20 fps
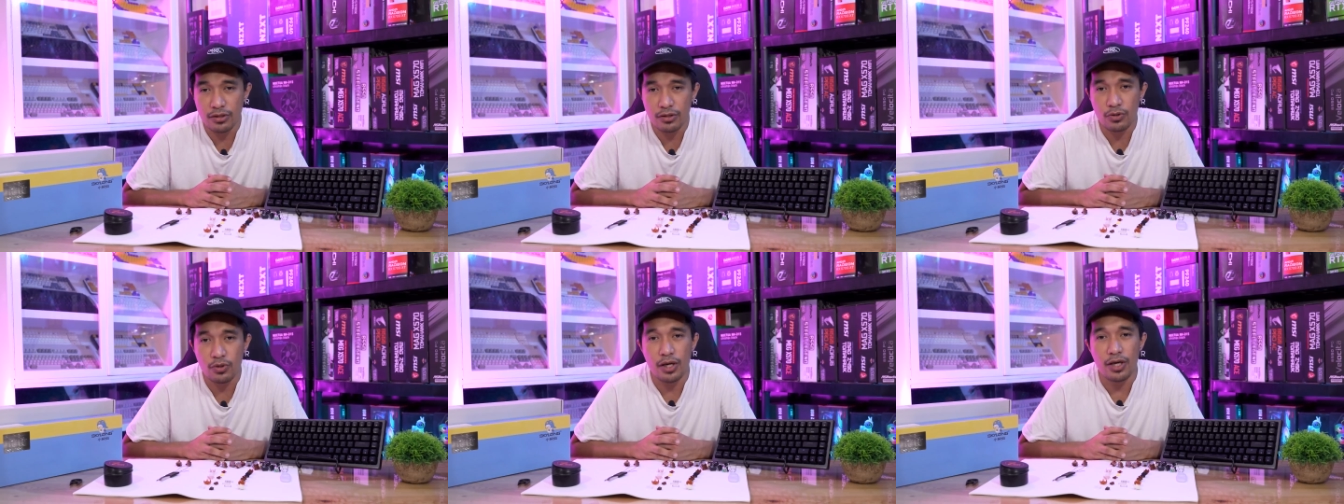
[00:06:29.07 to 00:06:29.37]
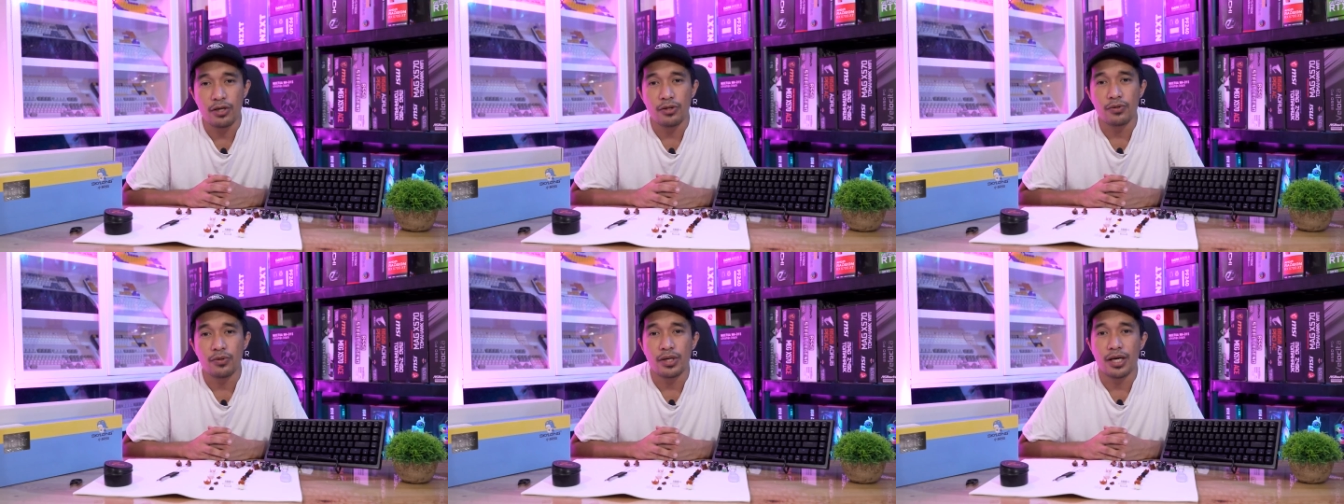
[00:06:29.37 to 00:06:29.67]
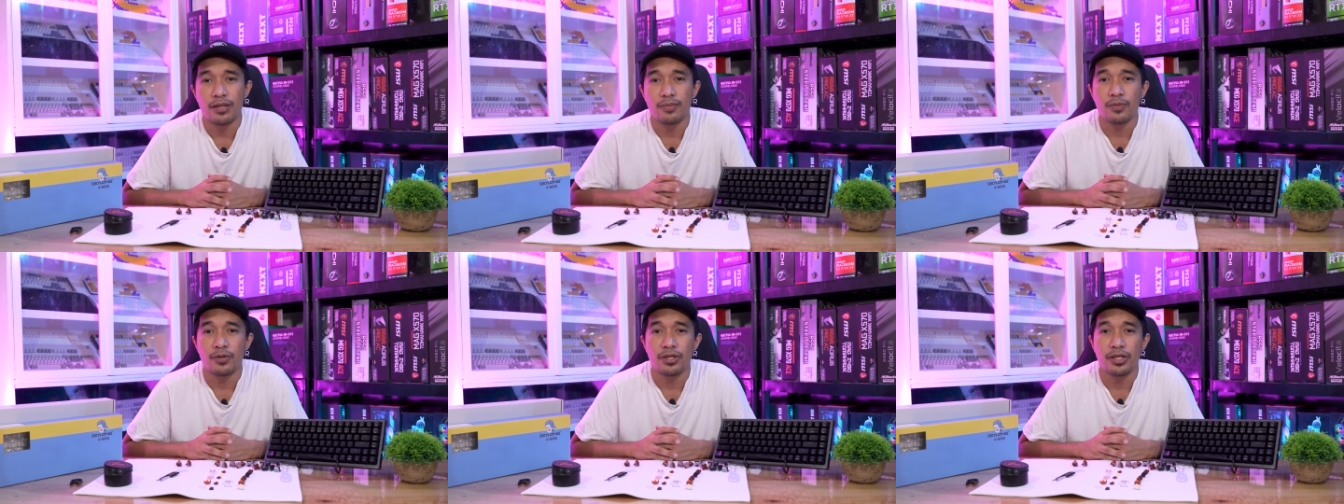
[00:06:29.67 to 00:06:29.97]
So ayun, to
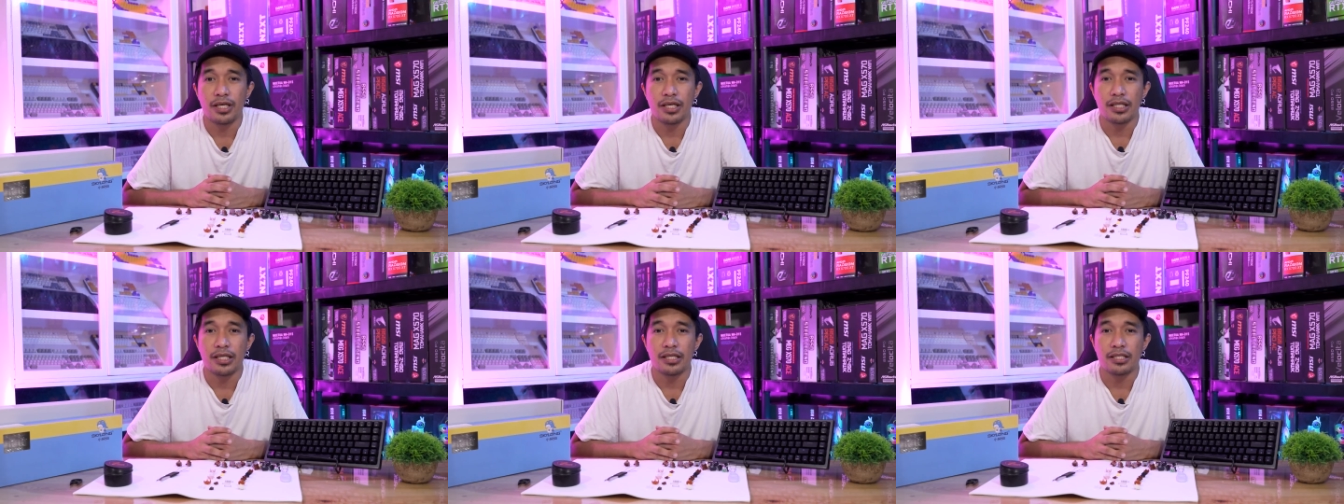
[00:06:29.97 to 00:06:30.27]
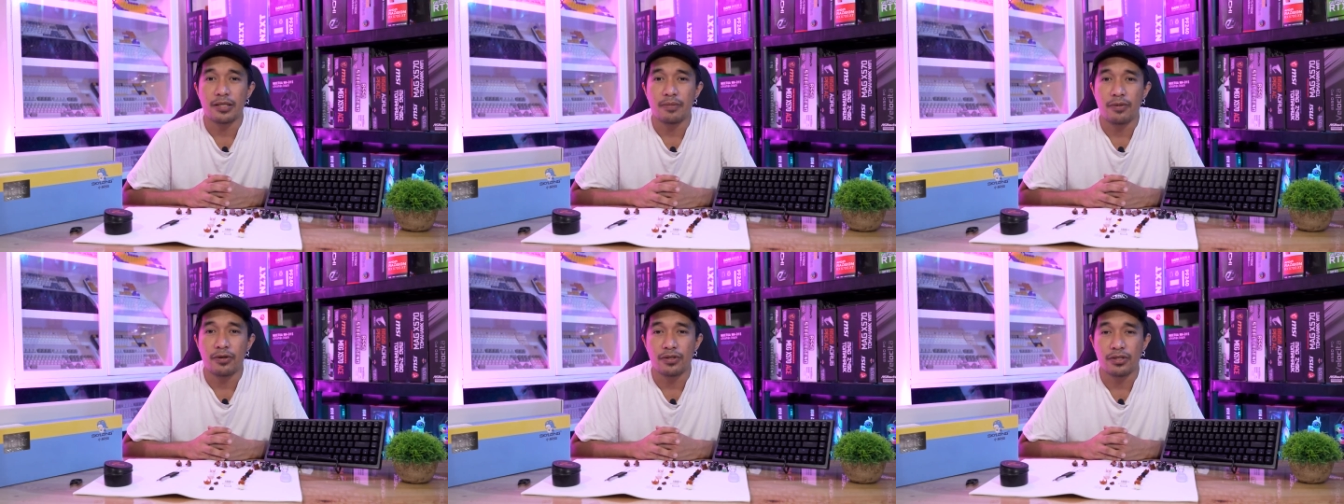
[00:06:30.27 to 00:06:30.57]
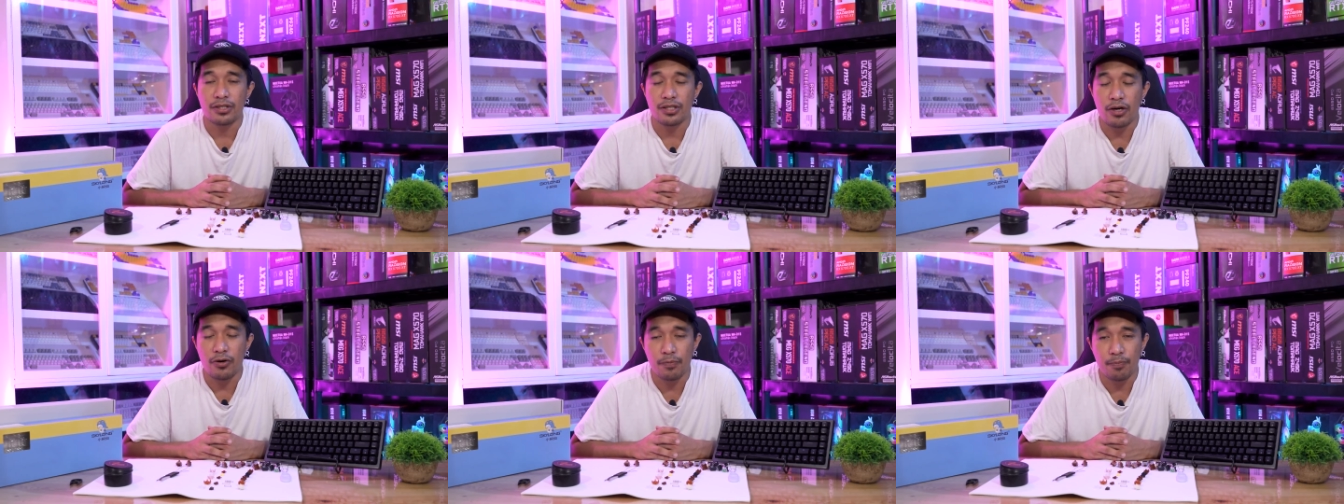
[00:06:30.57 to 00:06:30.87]
get more details about
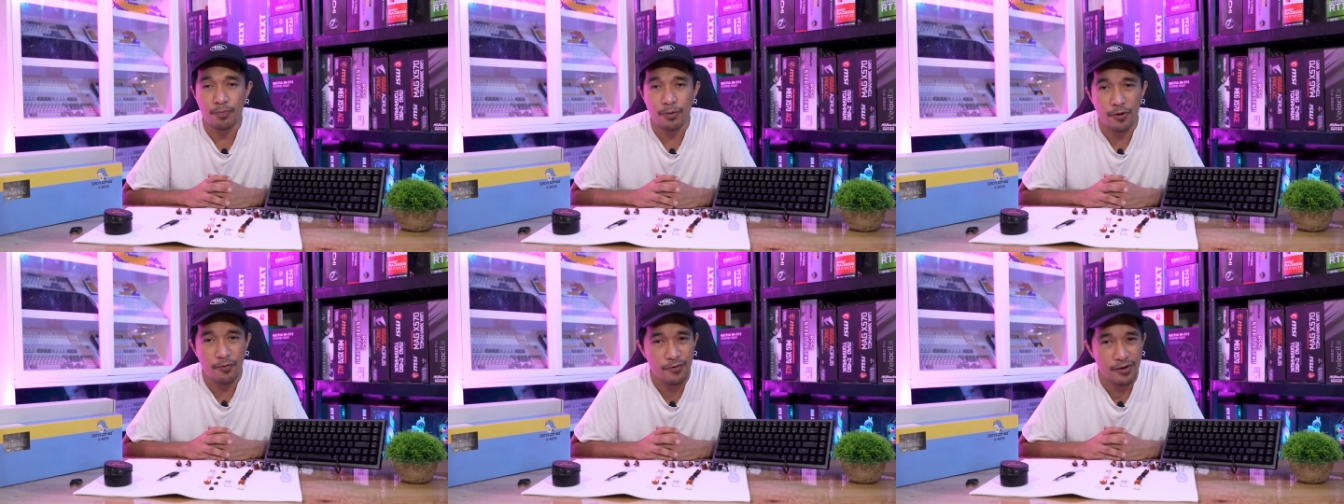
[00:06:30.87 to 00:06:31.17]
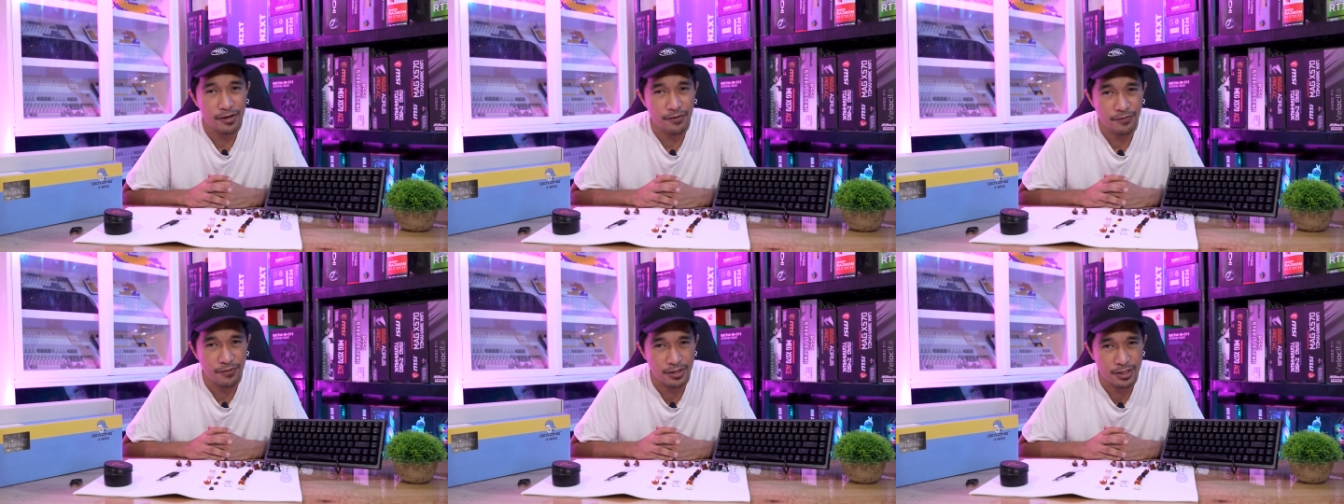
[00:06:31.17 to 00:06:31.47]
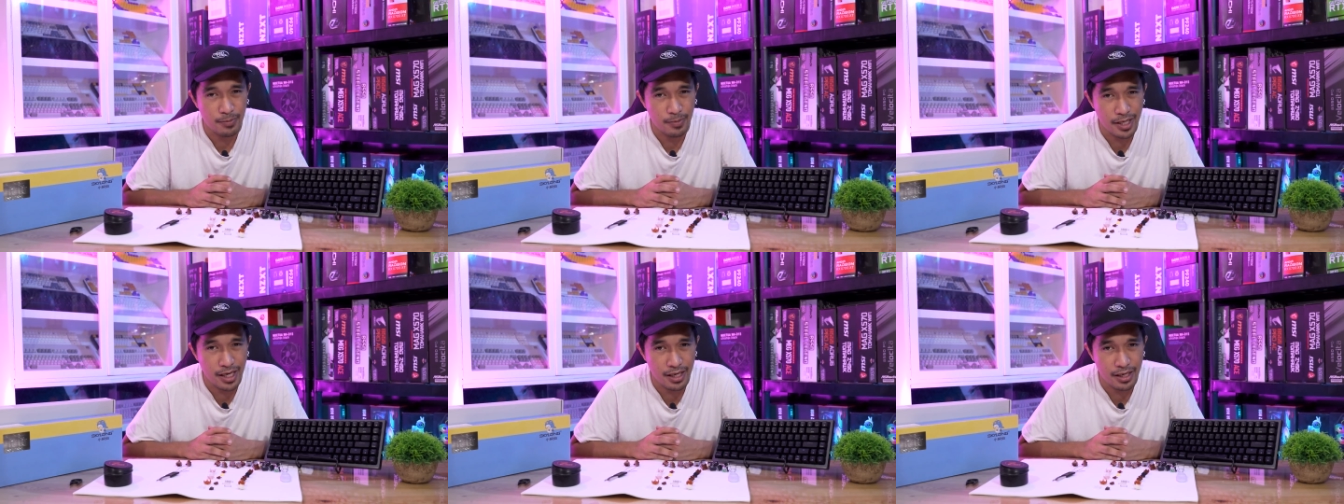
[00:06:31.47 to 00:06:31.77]
the sound profile of
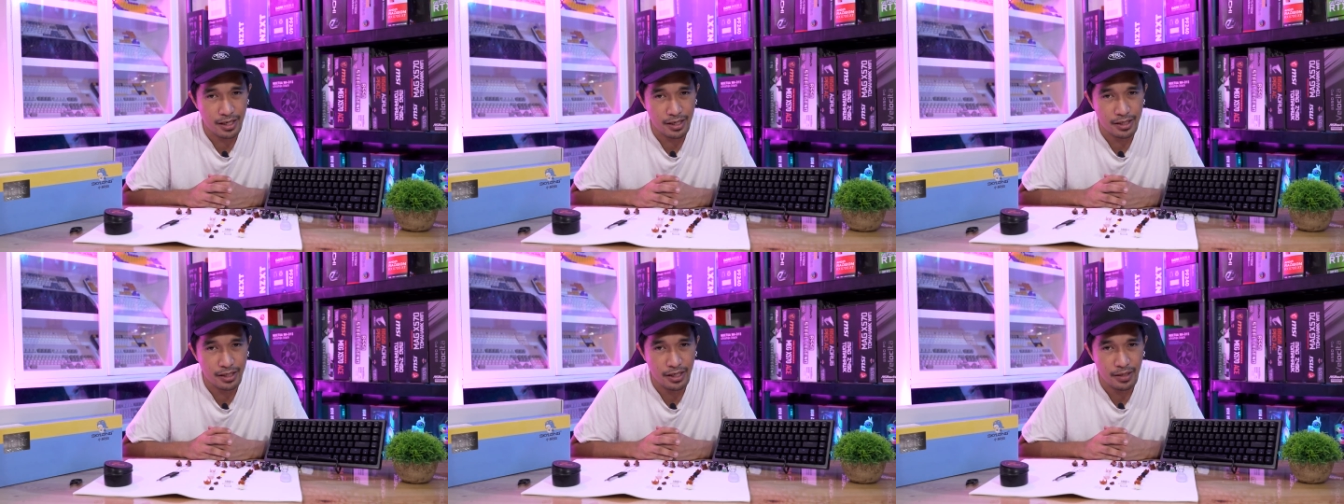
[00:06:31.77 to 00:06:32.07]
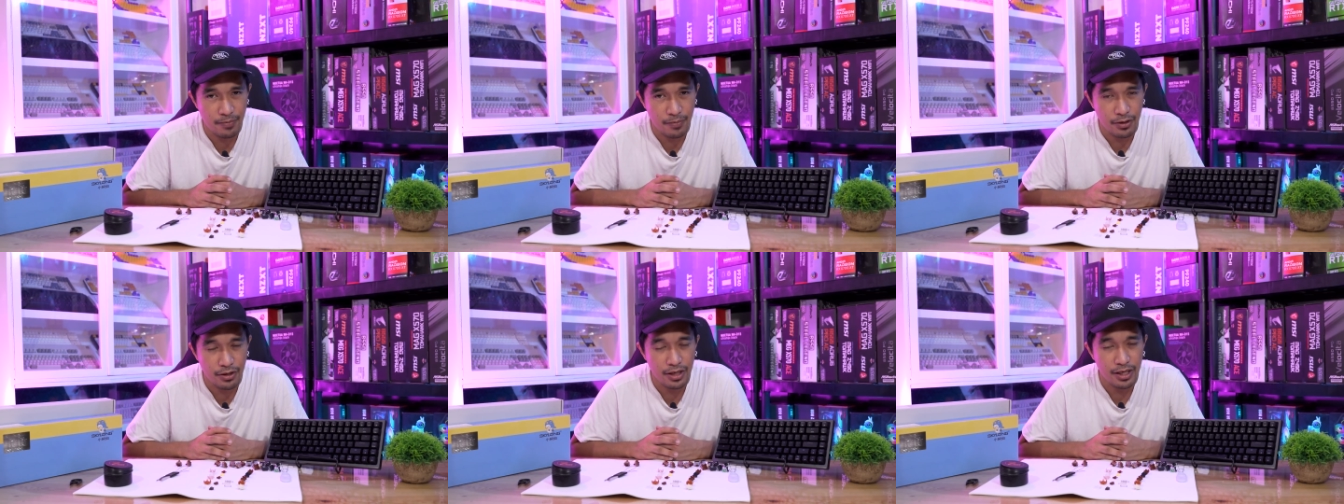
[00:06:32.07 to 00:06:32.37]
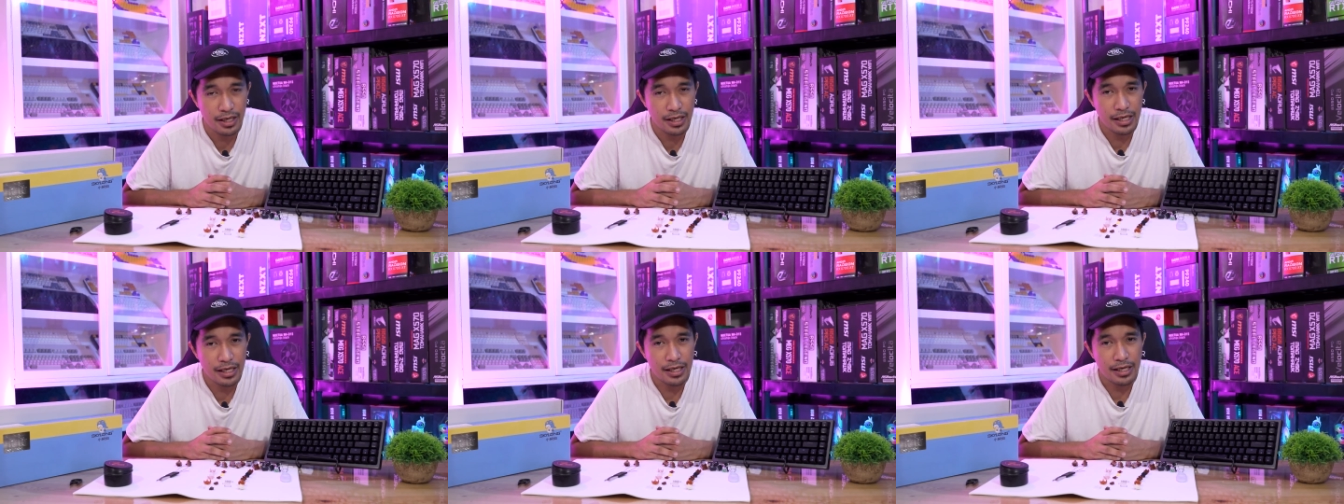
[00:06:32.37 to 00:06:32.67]
this mechanical keyboard,